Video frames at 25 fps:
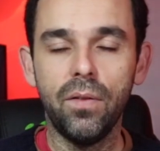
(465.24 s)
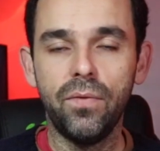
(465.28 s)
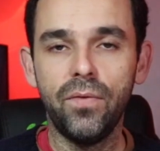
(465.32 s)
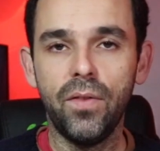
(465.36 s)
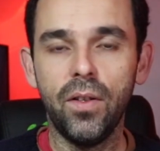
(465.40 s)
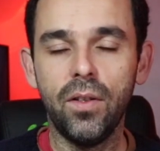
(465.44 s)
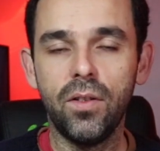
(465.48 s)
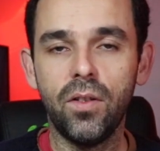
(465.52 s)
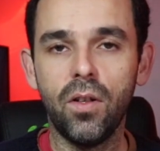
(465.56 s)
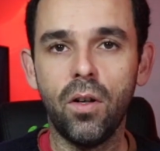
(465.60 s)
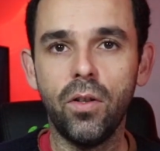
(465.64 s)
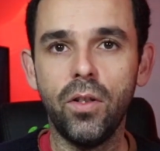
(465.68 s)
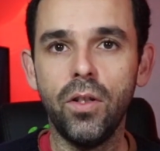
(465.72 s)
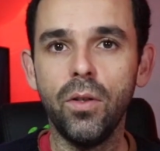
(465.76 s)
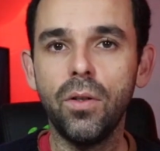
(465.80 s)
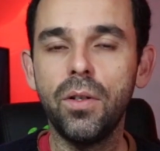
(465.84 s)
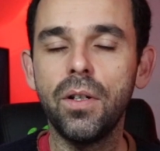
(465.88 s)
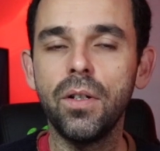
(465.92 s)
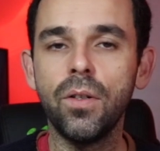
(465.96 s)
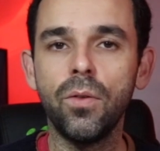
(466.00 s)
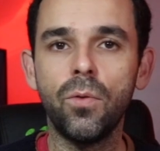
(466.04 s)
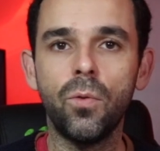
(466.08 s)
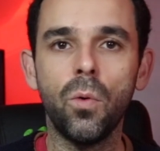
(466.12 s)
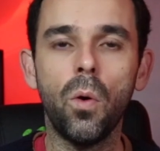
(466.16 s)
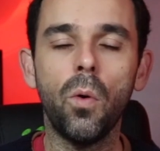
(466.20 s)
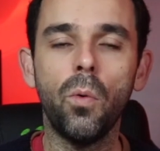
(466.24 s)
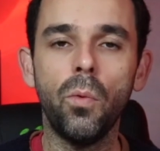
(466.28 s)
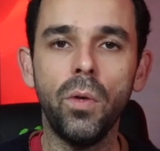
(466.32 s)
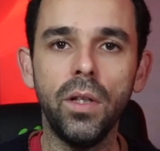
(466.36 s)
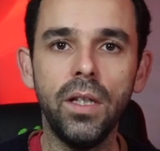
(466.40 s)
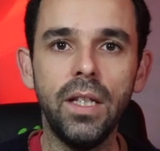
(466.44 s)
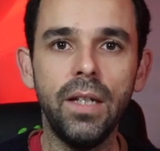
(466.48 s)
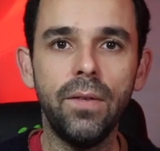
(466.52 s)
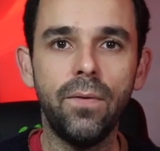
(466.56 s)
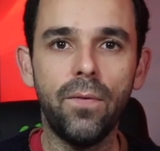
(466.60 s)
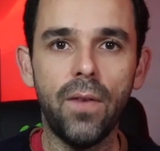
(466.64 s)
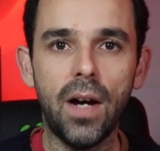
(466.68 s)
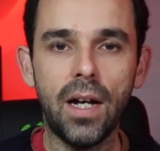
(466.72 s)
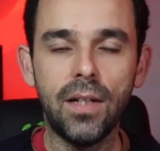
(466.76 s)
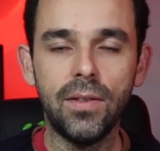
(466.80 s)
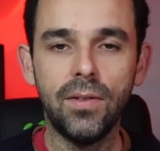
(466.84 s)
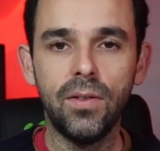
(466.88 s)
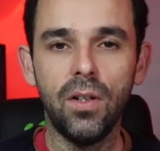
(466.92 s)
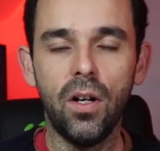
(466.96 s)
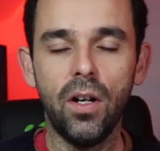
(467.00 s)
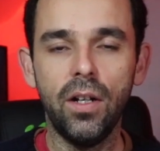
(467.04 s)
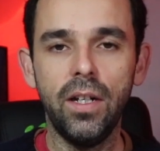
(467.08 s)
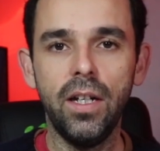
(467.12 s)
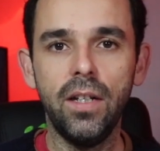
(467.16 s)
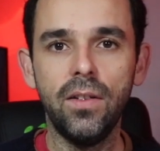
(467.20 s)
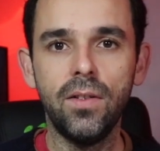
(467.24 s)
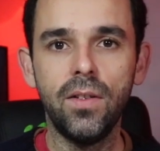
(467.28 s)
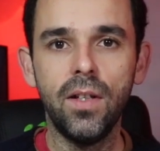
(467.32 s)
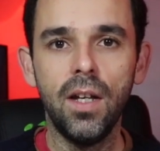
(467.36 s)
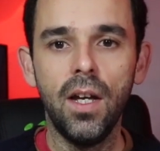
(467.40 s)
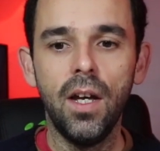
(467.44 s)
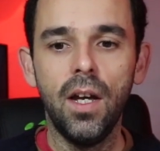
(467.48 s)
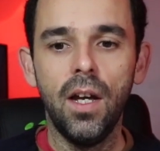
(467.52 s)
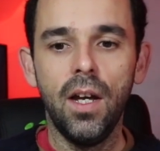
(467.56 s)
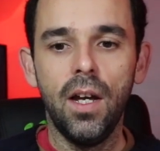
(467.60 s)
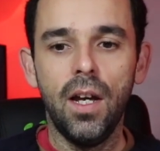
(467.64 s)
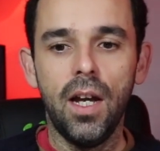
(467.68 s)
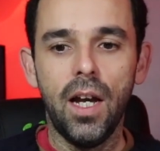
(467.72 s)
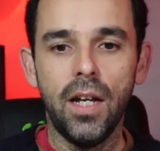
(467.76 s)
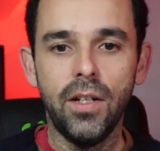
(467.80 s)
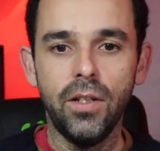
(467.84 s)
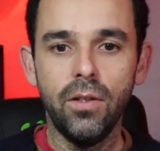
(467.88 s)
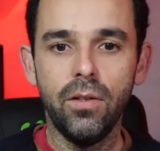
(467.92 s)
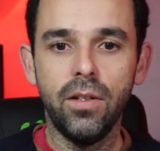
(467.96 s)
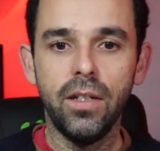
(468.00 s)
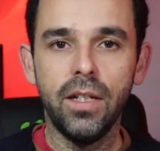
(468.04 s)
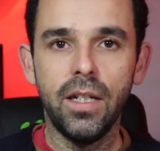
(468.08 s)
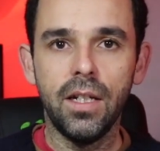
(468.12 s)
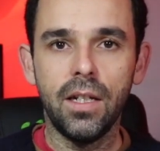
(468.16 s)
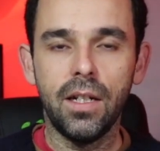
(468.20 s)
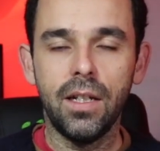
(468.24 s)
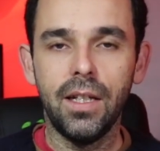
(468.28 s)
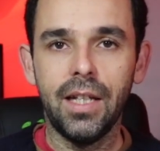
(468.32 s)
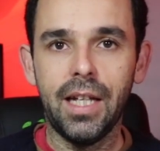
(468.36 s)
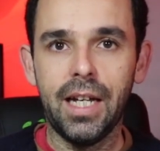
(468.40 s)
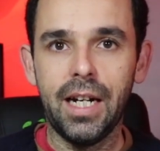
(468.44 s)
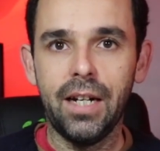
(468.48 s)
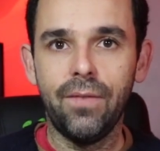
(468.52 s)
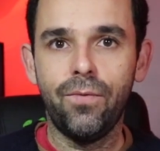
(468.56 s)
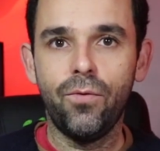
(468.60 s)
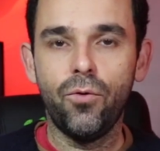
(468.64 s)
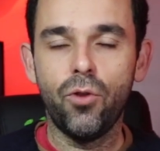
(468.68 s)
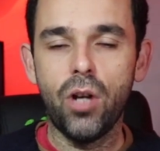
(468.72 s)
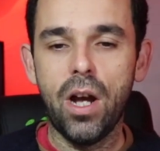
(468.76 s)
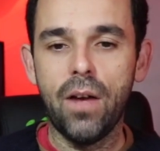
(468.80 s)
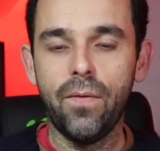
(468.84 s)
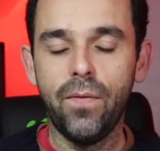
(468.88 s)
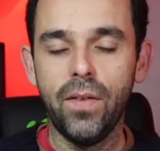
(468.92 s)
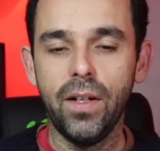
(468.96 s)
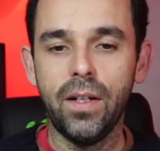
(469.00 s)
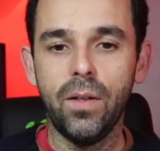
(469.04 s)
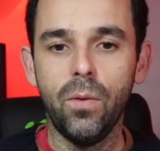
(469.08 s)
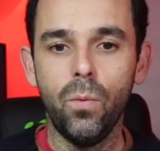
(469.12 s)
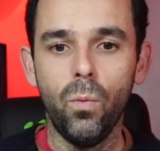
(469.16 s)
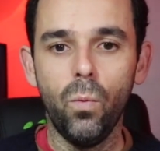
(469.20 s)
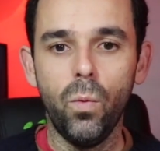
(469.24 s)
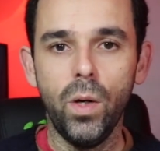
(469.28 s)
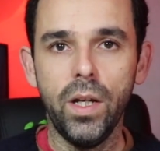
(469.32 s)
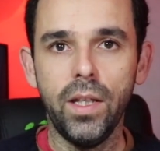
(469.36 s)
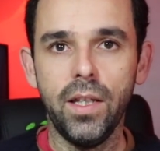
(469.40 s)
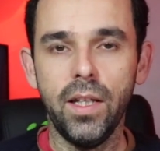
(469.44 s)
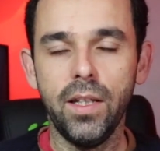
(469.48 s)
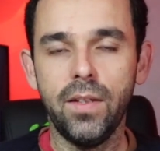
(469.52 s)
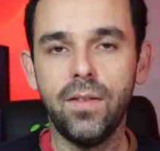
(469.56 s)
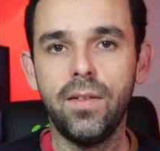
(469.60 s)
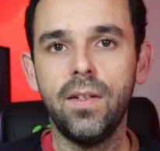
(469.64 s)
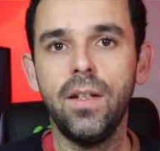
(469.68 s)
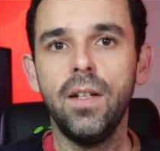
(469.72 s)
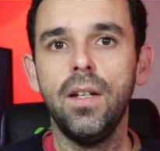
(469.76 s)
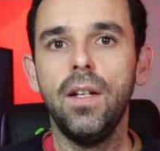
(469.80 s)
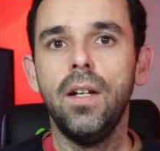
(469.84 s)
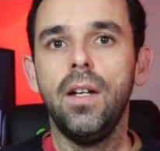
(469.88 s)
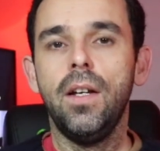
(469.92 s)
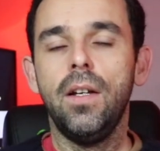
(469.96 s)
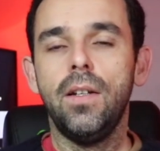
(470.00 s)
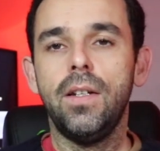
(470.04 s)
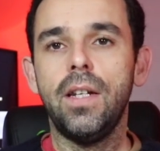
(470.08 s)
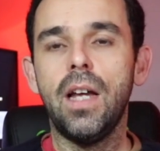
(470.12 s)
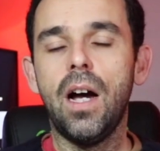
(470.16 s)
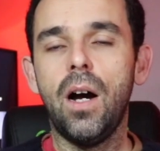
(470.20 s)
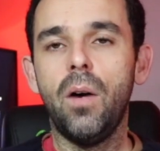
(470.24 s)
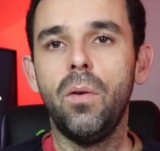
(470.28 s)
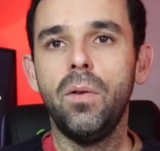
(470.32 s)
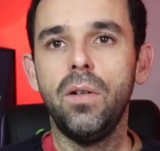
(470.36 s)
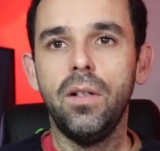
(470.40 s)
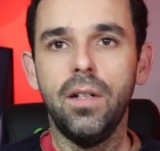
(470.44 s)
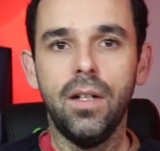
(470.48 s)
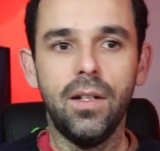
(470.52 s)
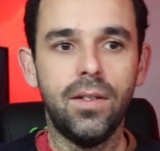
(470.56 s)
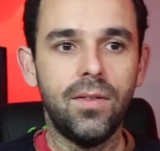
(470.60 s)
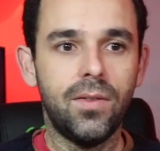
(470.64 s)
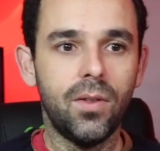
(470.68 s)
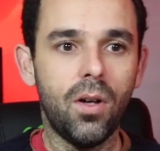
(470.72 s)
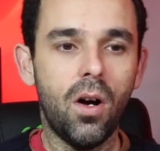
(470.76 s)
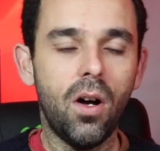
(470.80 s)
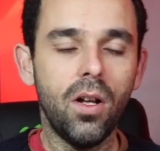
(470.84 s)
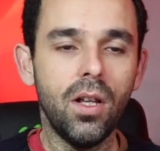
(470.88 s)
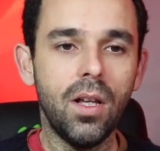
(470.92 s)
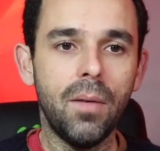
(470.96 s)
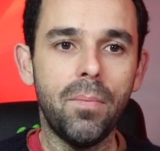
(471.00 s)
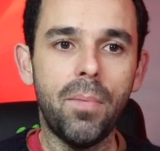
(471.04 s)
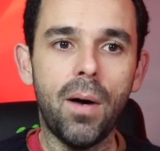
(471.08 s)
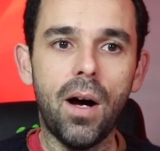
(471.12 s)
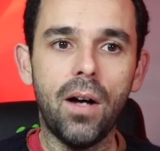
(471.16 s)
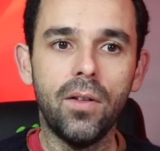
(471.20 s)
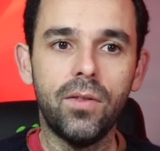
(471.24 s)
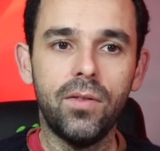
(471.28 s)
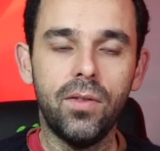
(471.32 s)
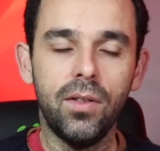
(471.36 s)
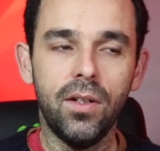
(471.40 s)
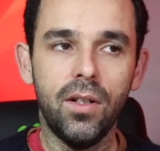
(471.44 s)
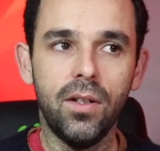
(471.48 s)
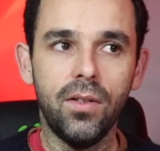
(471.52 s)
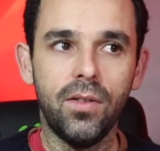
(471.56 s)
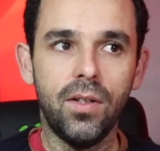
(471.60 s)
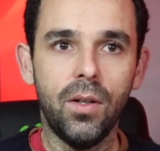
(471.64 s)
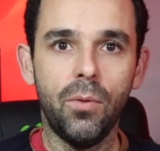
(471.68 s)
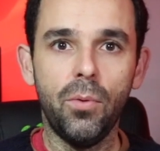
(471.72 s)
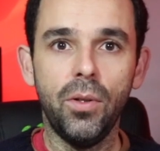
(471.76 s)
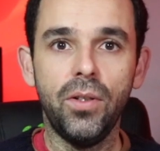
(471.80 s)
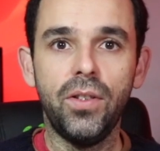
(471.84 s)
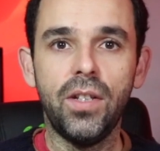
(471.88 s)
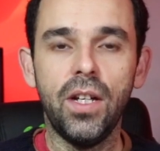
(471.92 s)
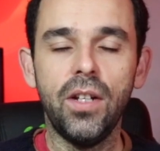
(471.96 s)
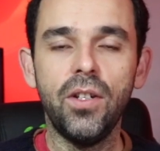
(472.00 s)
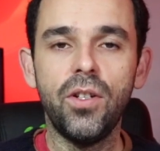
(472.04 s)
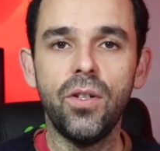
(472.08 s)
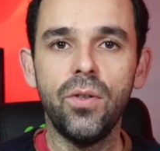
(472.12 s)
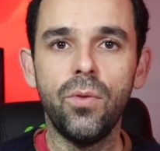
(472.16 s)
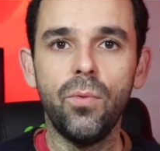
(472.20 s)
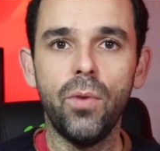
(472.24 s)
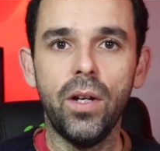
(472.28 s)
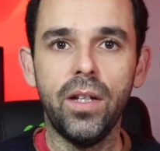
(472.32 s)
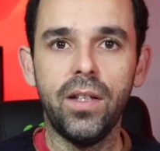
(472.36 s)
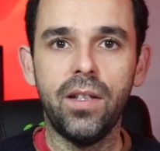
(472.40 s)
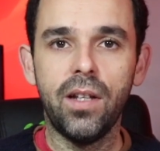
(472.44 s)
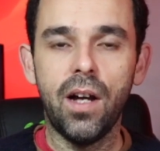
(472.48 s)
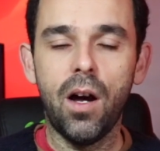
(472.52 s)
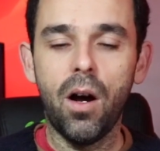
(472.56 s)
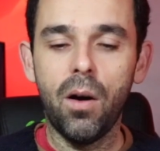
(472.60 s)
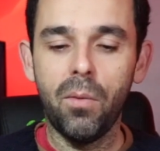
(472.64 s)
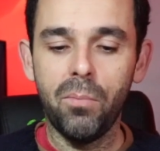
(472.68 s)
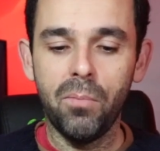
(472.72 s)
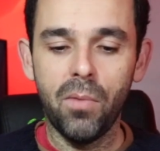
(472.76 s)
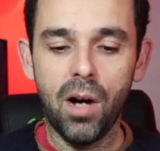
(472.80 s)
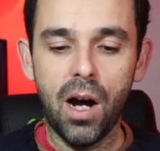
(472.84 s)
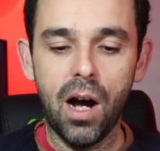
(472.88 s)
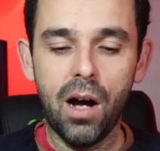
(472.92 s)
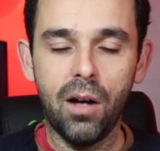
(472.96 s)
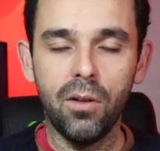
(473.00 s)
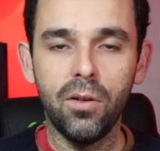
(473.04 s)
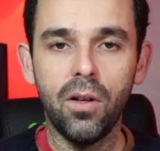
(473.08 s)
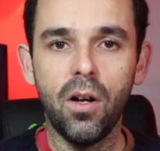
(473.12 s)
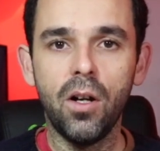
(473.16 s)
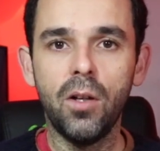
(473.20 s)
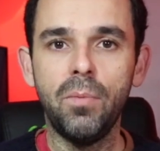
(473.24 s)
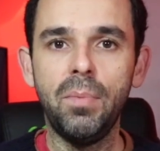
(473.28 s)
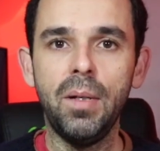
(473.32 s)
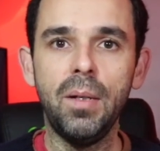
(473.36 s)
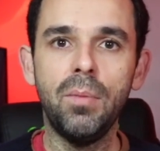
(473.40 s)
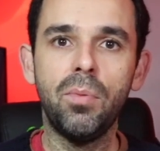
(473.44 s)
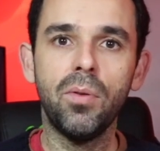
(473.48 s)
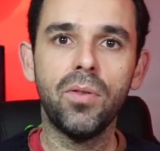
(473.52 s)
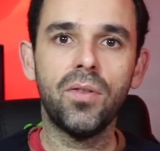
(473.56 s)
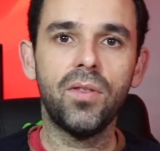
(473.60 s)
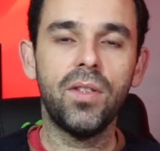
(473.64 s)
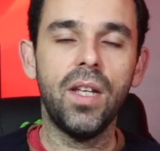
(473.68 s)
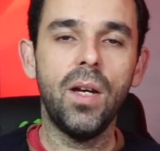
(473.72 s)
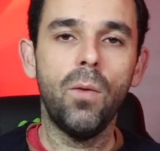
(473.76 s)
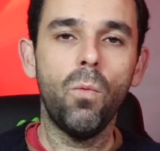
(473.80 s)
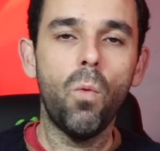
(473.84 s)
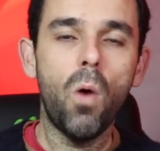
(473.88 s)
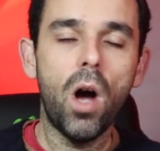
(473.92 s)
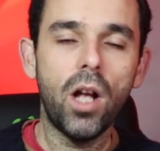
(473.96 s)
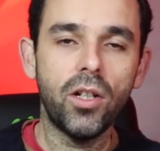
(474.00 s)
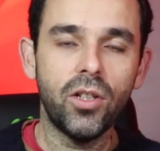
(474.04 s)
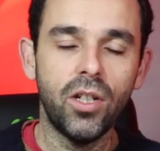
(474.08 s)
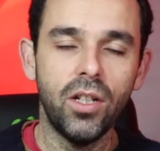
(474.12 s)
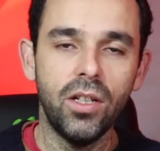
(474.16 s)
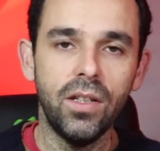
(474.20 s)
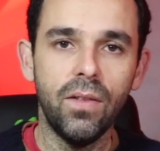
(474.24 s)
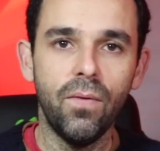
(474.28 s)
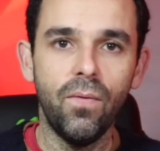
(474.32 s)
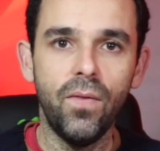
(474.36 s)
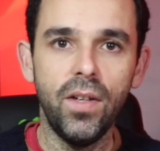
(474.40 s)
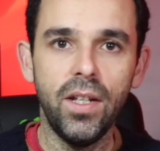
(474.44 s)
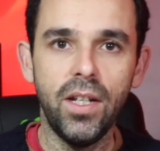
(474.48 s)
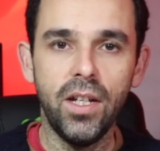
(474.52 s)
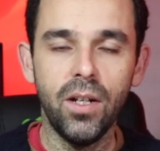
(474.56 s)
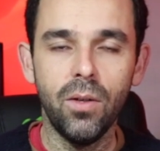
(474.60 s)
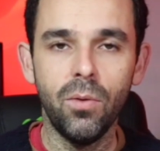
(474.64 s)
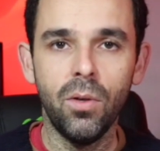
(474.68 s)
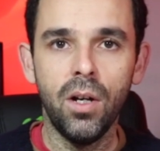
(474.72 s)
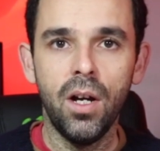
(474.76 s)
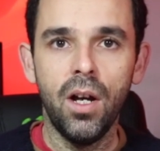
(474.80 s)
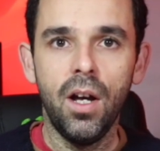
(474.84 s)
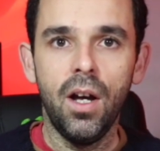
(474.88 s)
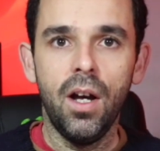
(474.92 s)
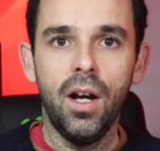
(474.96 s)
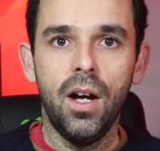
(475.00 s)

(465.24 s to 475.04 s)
of TikTok, you can grow really fast on it, and you can get a lot of traffic with it. Now it's all about the retention rate, how long people stay watching the video.